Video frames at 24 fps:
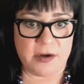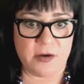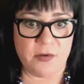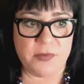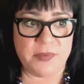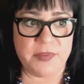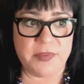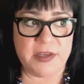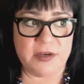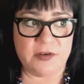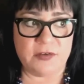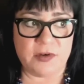I
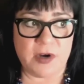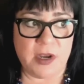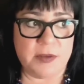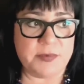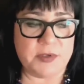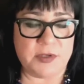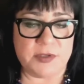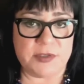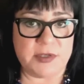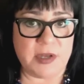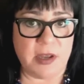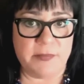don't think
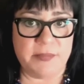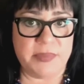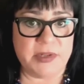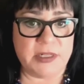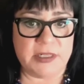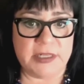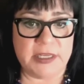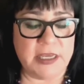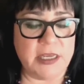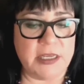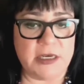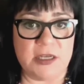tribes will stop
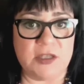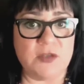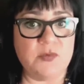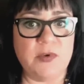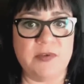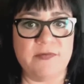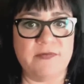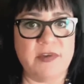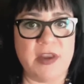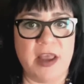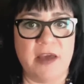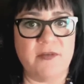building it because
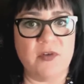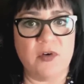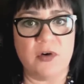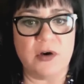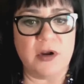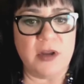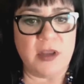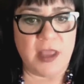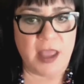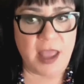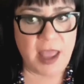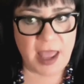we've
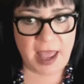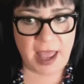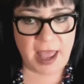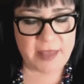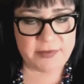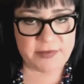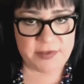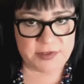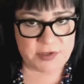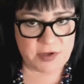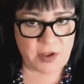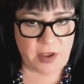never
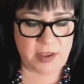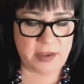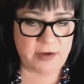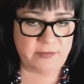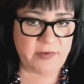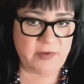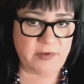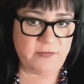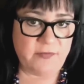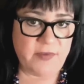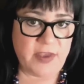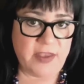had this kind
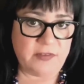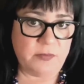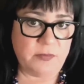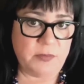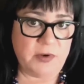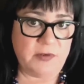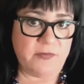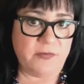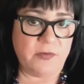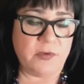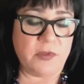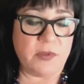of
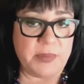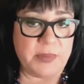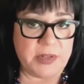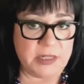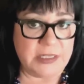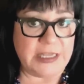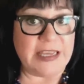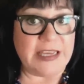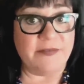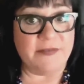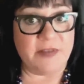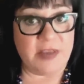investment for the
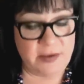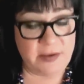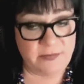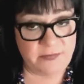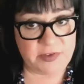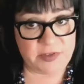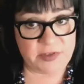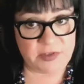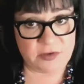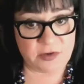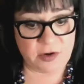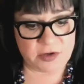building of the
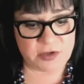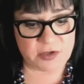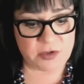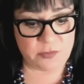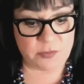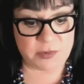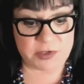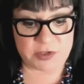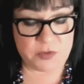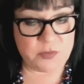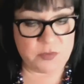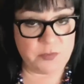infrastructure,
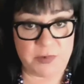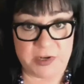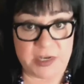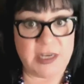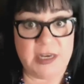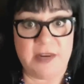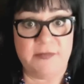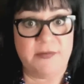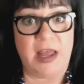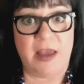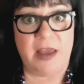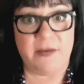which we
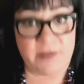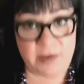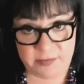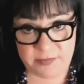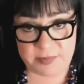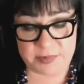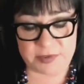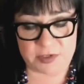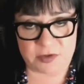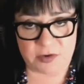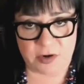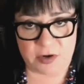didn't even have
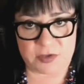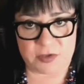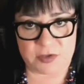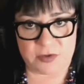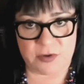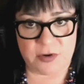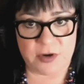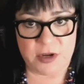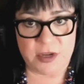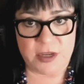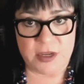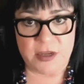
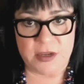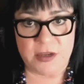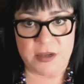infrastructure.